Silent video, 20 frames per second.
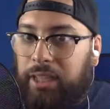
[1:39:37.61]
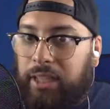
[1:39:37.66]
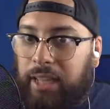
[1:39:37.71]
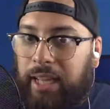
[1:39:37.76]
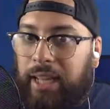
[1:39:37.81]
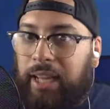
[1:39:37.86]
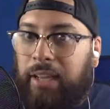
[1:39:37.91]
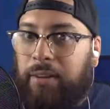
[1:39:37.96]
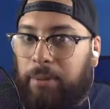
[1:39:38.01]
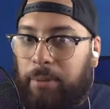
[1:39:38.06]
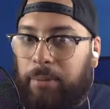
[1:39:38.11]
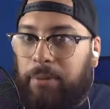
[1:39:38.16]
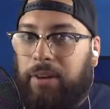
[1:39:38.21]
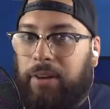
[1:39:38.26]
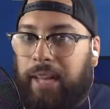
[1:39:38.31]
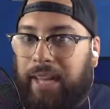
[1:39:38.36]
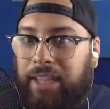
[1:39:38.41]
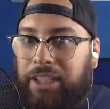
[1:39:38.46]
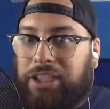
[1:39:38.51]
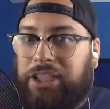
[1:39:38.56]
like you remember
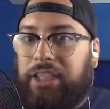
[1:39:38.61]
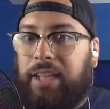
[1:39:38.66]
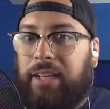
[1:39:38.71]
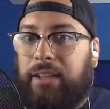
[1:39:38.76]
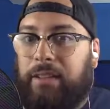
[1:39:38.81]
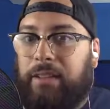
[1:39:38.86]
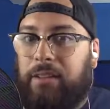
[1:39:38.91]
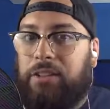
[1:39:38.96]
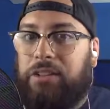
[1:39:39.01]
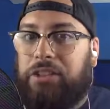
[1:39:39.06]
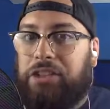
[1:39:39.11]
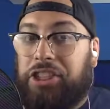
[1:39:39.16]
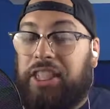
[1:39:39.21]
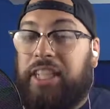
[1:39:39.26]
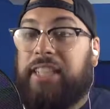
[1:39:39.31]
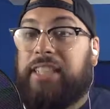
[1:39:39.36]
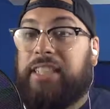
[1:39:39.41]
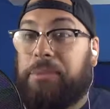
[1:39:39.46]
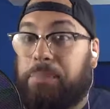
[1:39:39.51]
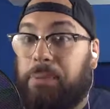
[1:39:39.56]
like she
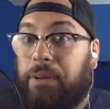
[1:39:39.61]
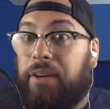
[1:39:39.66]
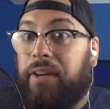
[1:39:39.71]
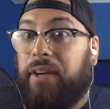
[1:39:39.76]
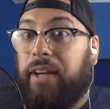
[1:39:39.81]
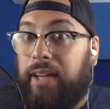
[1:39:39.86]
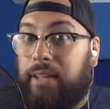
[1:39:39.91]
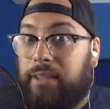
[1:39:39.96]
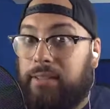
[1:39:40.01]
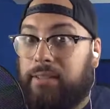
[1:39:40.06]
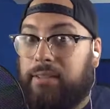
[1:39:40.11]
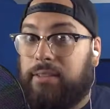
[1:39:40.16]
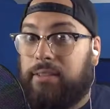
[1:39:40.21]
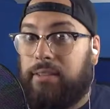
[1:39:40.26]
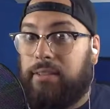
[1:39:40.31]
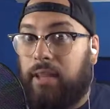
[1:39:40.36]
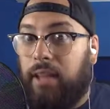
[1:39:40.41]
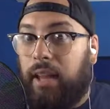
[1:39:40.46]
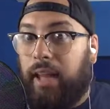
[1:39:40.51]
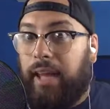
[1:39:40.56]
experienced
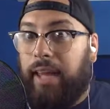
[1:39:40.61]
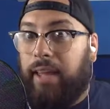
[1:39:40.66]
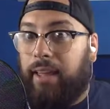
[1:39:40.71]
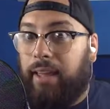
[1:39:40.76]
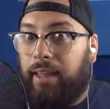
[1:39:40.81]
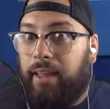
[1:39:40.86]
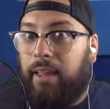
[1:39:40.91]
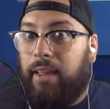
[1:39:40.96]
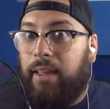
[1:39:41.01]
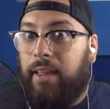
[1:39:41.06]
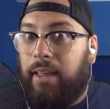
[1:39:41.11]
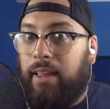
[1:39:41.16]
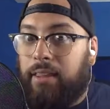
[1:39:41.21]
like the